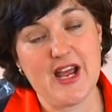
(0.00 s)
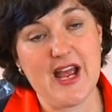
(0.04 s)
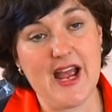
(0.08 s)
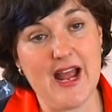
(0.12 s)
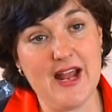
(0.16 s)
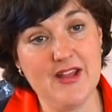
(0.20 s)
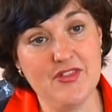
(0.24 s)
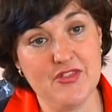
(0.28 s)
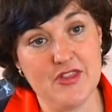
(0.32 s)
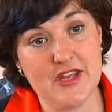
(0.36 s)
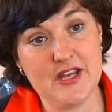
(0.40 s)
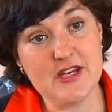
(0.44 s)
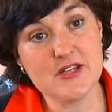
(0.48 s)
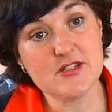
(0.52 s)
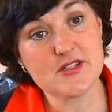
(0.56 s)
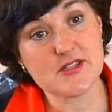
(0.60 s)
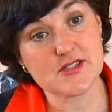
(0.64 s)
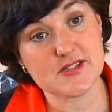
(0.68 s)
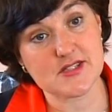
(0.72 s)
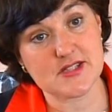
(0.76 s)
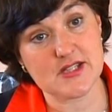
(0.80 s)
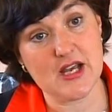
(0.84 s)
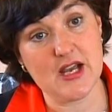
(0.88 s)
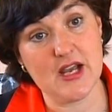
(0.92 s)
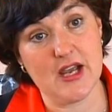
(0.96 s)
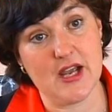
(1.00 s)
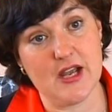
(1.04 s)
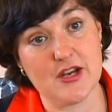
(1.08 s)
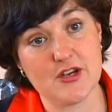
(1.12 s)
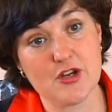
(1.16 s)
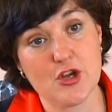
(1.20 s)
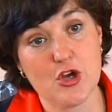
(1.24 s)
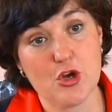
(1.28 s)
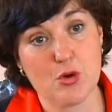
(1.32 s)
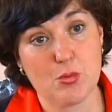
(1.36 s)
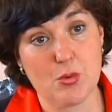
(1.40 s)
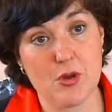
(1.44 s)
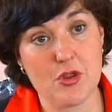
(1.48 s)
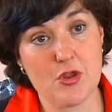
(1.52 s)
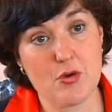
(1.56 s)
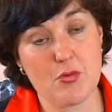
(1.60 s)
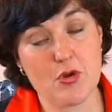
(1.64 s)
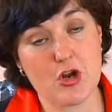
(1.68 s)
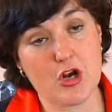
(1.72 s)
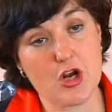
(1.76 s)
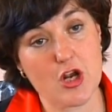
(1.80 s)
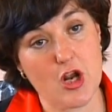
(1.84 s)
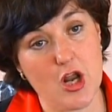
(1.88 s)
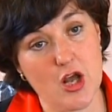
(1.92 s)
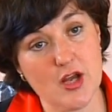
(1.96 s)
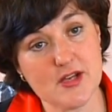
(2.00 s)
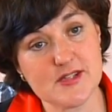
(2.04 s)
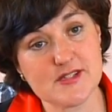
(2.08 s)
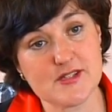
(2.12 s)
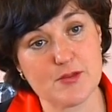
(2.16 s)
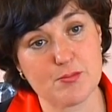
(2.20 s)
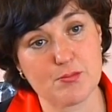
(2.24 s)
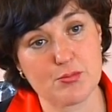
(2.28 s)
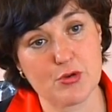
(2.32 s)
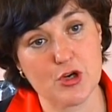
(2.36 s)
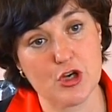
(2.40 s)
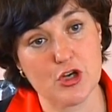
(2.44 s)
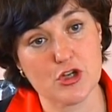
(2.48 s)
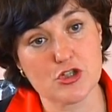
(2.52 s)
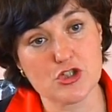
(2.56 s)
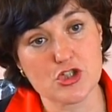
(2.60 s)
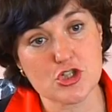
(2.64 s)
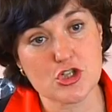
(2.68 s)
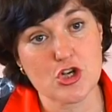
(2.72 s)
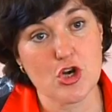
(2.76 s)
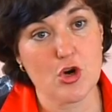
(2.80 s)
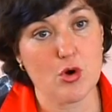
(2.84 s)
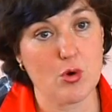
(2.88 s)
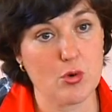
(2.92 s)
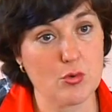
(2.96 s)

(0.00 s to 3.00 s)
and then decide whether a class approach